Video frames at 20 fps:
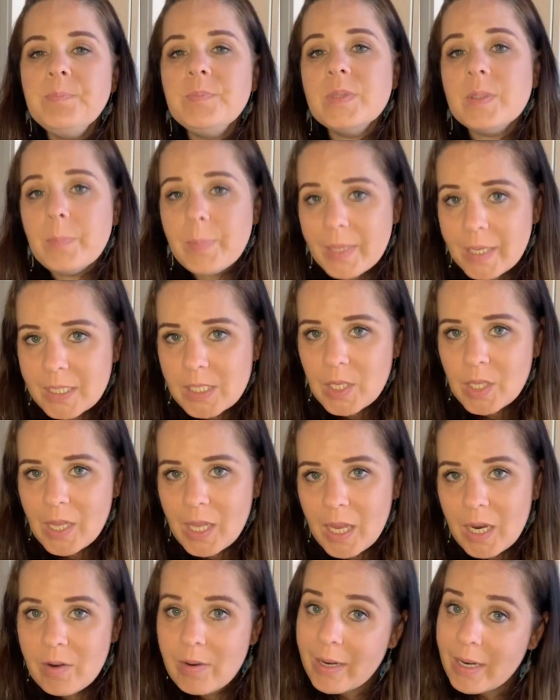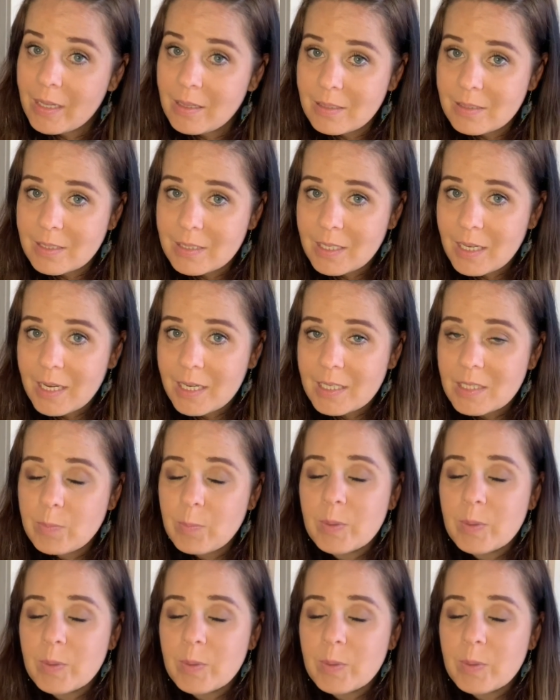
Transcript: depends on the area and the size,